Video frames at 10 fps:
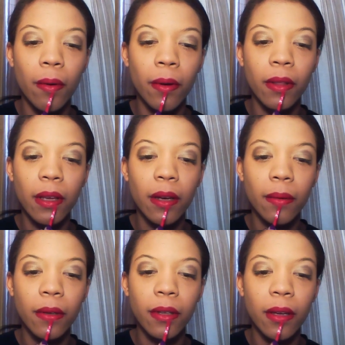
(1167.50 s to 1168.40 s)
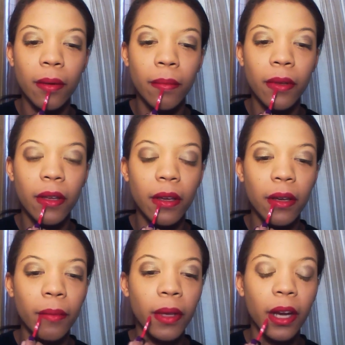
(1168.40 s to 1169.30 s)
One thing I will say,
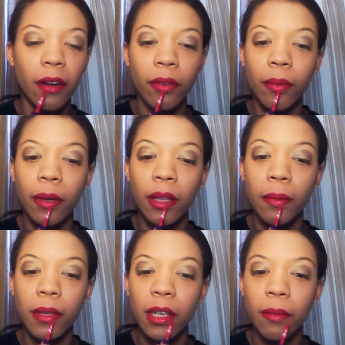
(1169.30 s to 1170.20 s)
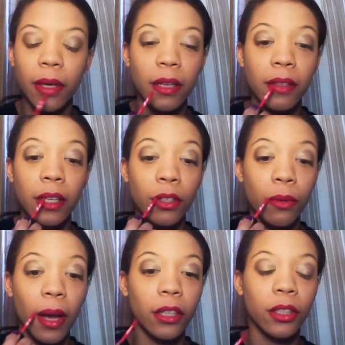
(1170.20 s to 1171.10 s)
be careful about lip stains because they
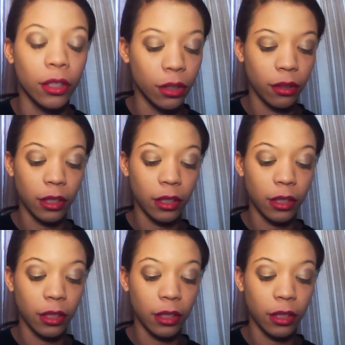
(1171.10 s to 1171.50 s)
do actually